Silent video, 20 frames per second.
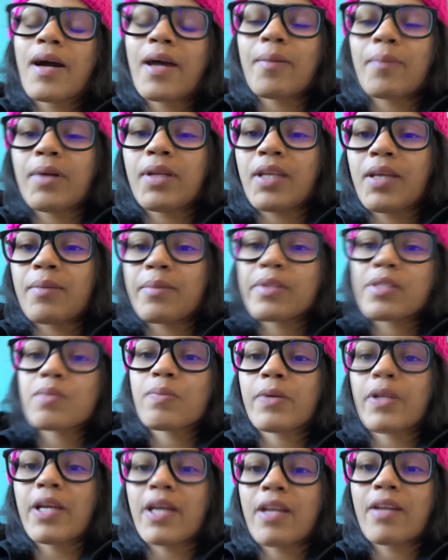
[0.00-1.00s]
Hi, my name is
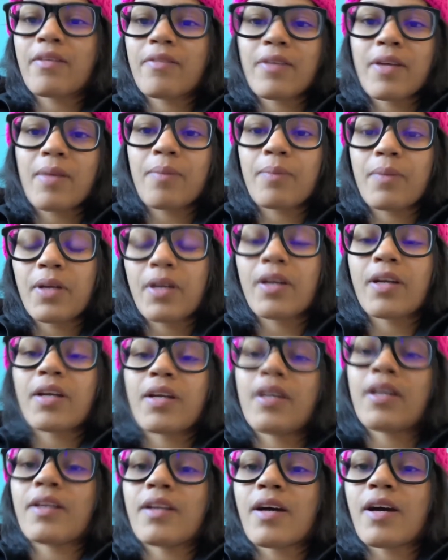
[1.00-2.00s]
Brianna Van
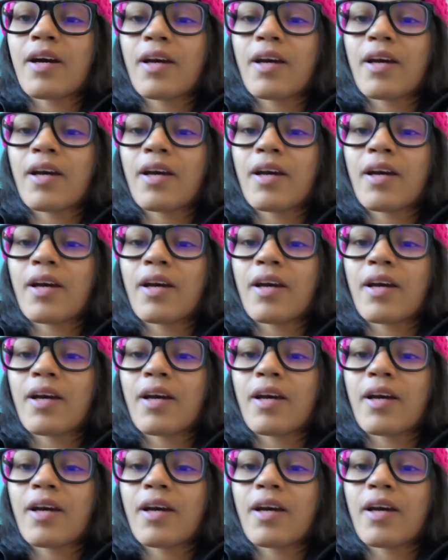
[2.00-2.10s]
Buren.